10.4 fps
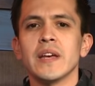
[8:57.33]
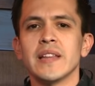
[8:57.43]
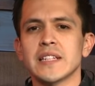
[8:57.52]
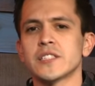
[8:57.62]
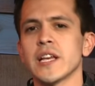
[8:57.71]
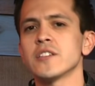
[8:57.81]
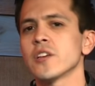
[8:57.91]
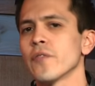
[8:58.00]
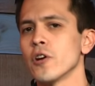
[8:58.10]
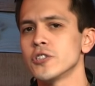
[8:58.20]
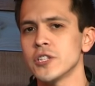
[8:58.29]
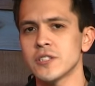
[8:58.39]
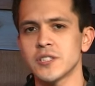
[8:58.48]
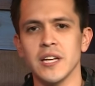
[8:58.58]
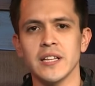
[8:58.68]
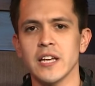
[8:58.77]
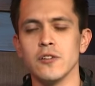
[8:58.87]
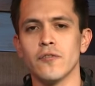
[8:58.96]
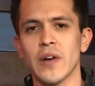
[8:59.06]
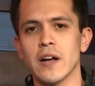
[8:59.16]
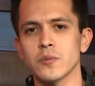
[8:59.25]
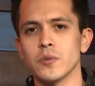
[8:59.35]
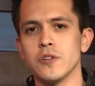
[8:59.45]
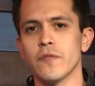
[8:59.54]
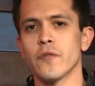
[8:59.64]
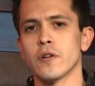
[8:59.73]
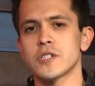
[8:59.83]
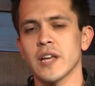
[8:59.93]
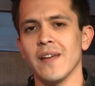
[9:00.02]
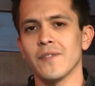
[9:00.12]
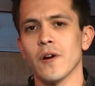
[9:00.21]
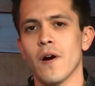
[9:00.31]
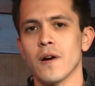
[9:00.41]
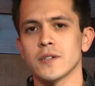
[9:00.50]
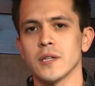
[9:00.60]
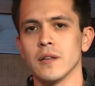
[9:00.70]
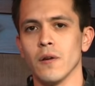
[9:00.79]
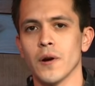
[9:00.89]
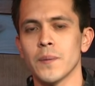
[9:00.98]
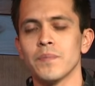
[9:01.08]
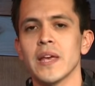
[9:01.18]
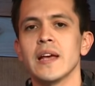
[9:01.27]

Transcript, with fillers: that sense of urgency that you felt when you first gave your heart to the Lord?